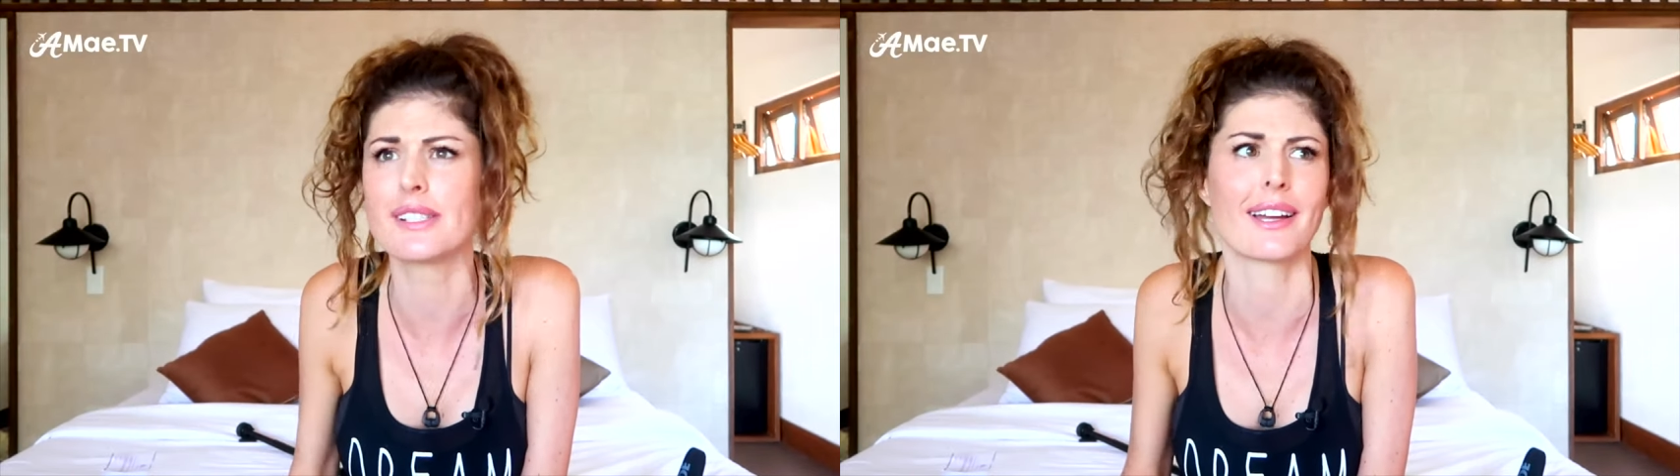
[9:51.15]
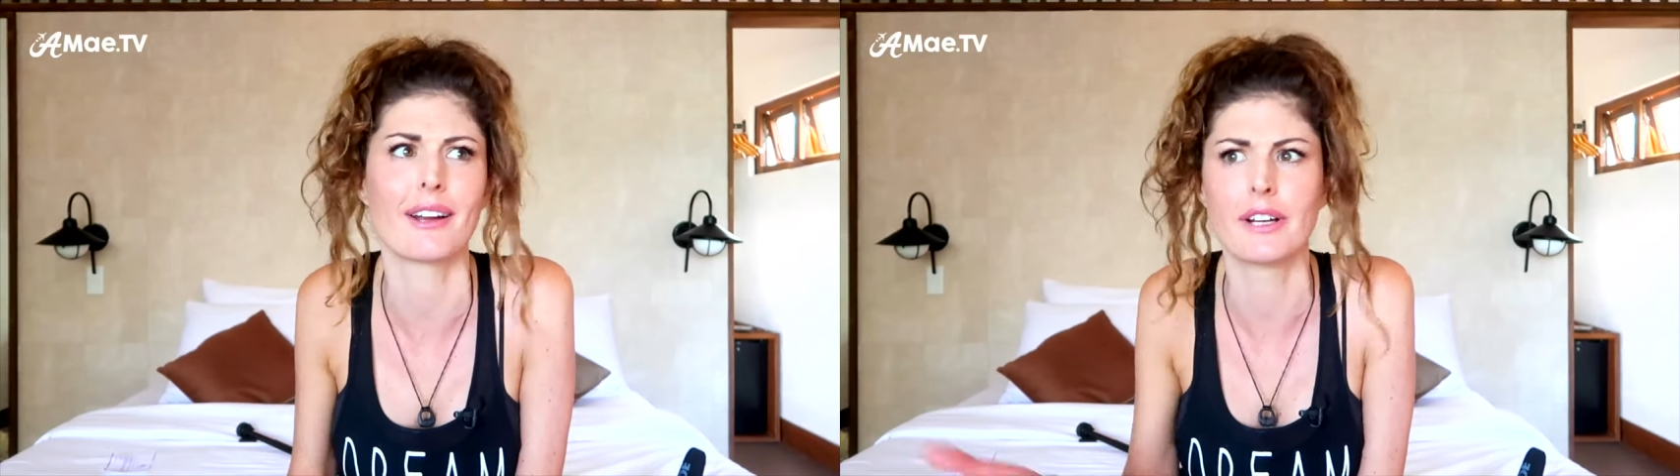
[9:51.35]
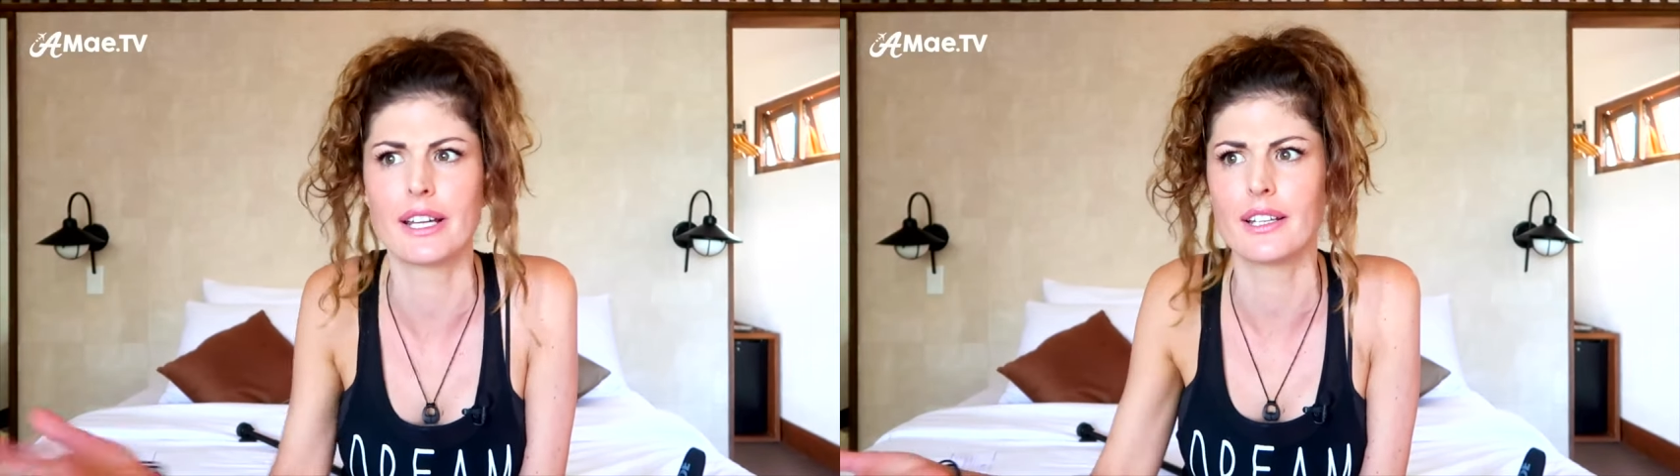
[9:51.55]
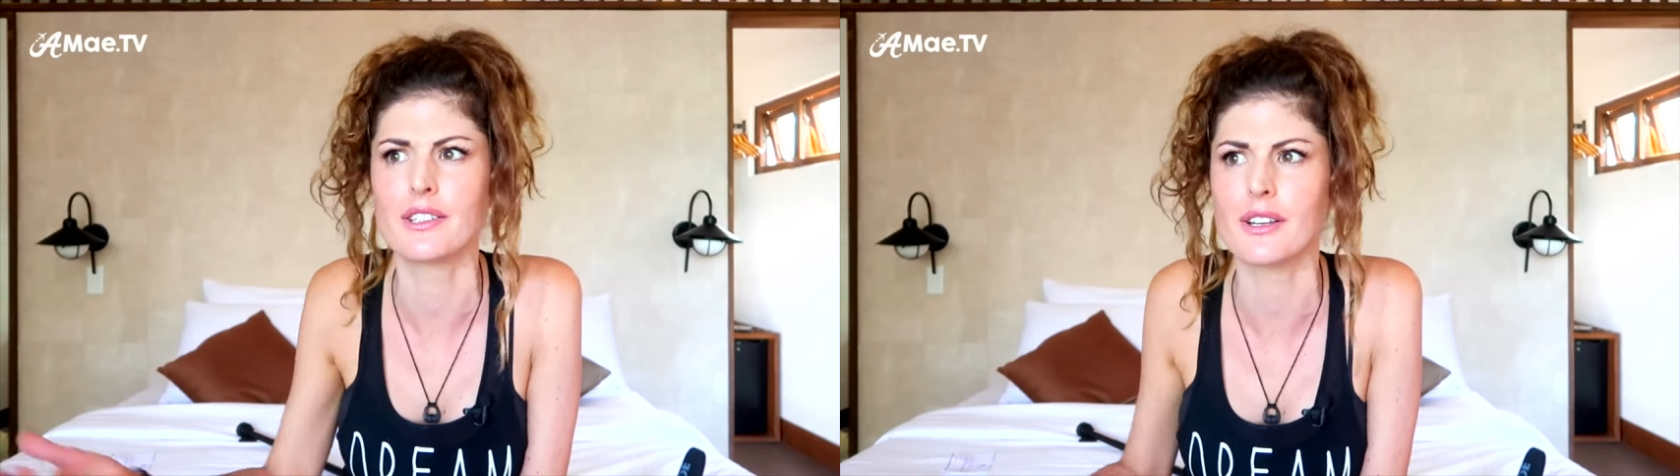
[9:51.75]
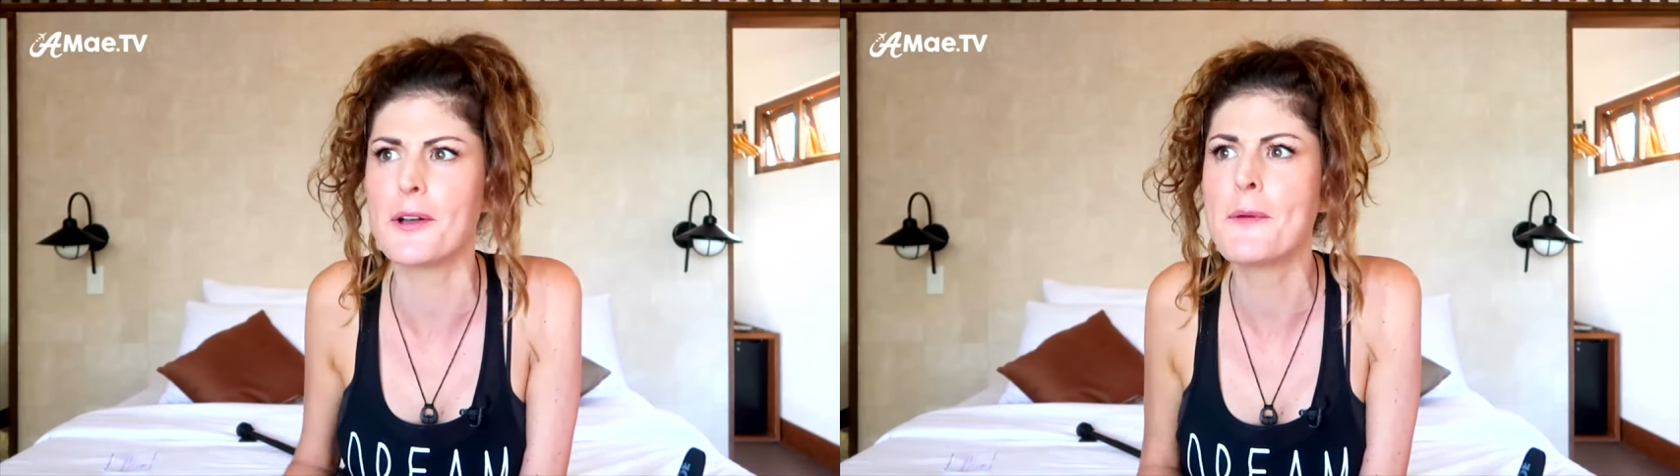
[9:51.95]
Like I ran
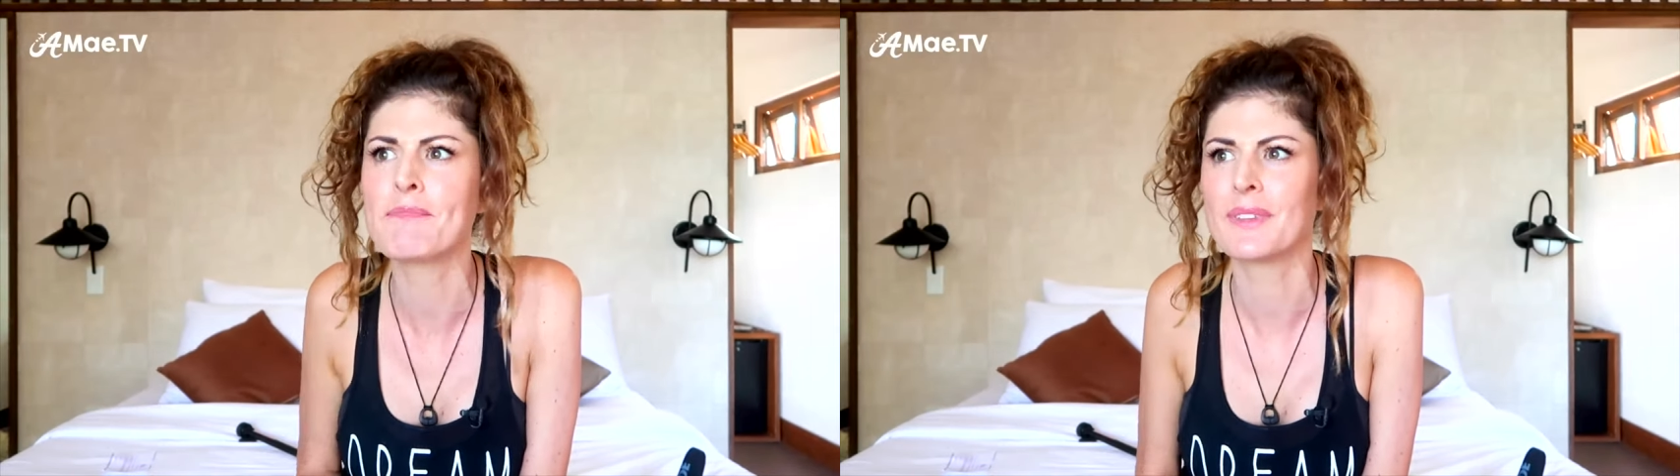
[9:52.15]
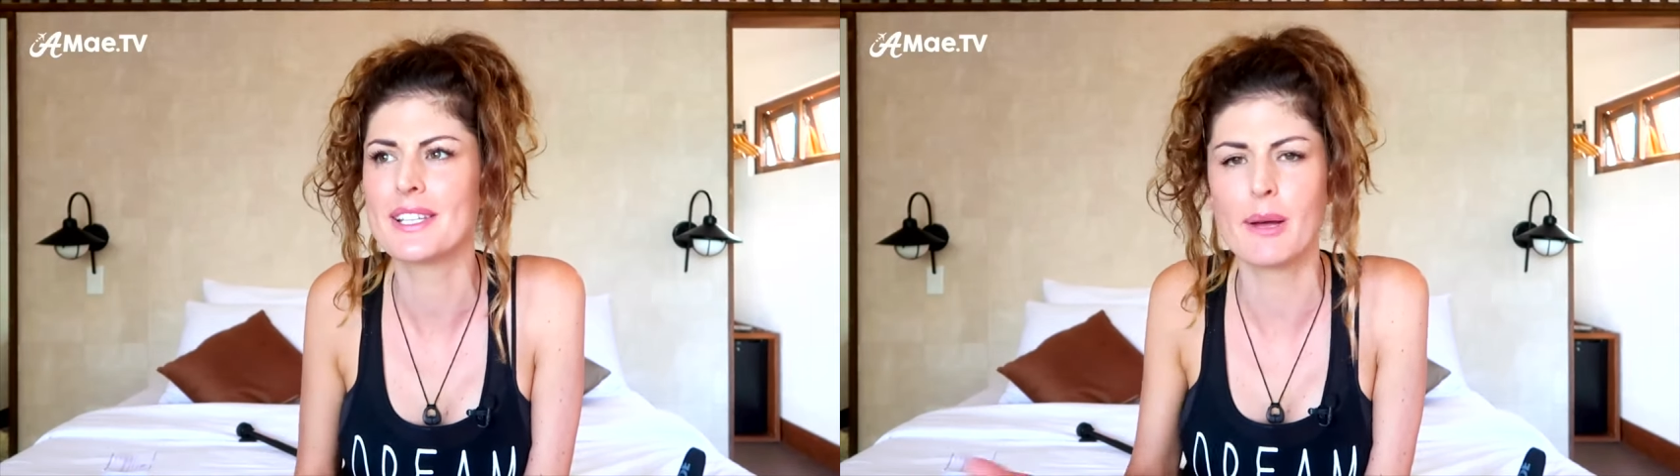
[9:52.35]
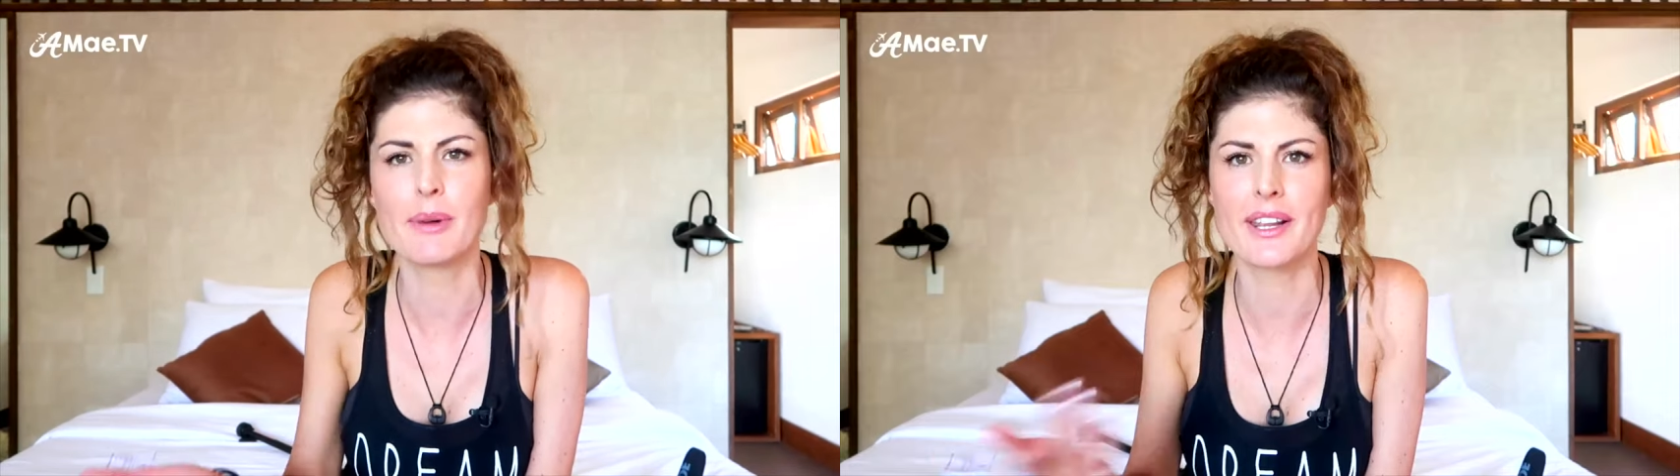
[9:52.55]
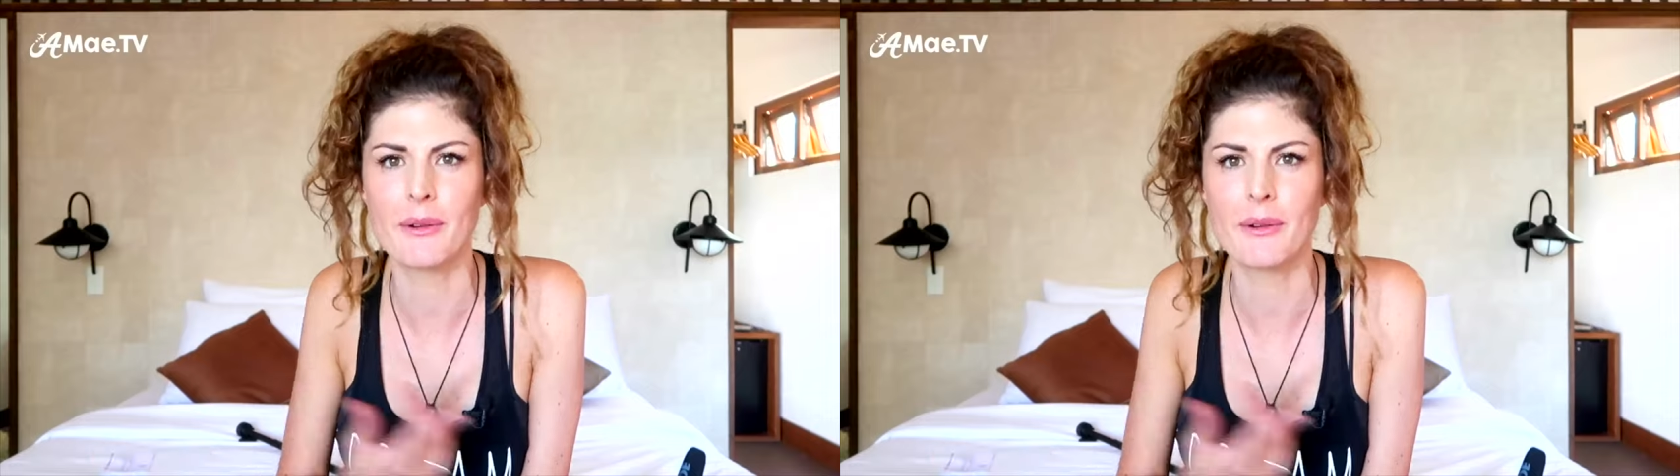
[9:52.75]
into somebody